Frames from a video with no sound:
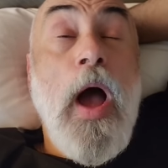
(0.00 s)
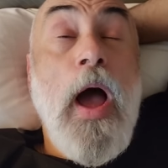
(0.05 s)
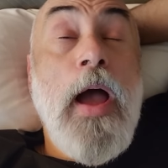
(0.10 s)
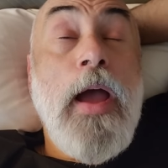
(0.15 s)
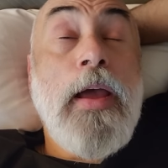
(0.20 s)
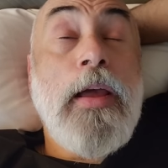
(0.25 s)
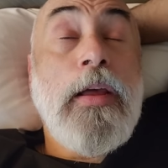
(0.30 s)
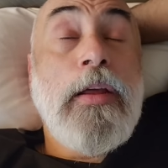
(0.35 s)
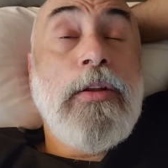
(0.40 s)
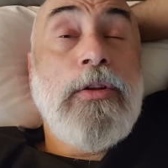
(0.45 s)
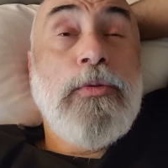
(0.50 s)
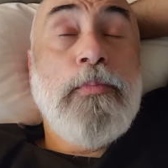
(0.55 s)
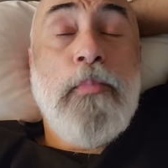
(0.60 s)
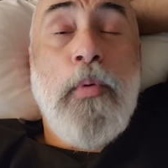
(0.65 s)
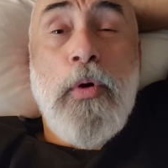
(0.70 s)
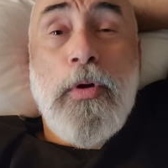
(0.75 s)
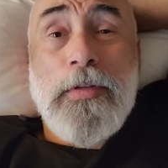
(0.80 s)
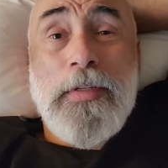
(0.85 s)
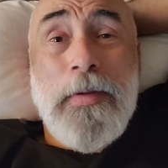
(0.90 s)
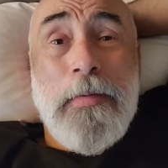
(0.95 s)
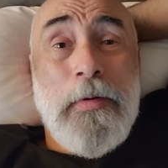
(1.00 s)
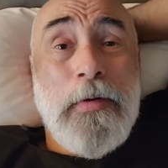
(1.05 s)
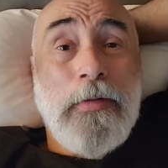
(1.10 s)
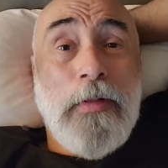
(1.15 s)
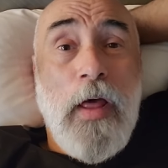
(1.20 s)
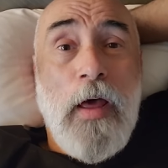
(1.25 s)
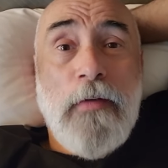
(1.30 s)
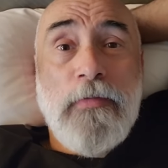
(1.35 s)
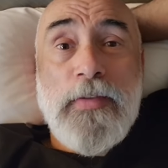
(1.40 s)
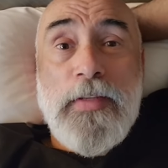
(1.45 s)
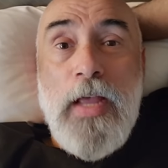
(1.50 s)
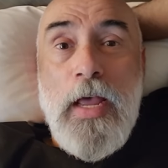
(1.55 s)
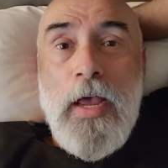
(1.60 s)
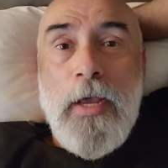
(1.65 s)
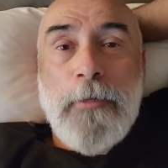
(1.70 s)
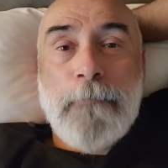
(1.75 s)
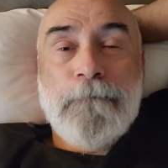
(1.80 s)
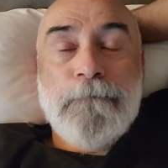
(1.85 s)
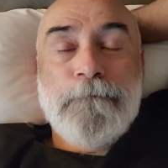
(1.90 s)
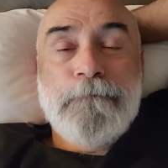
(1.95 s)
I put some gloves
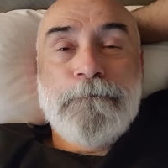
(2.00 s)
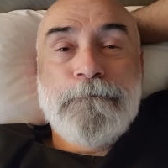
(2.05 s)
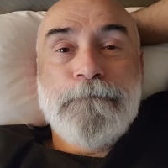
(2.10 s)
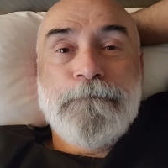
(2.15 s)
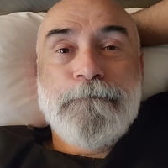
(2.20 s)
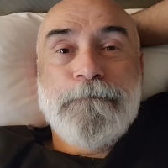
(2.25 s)
on.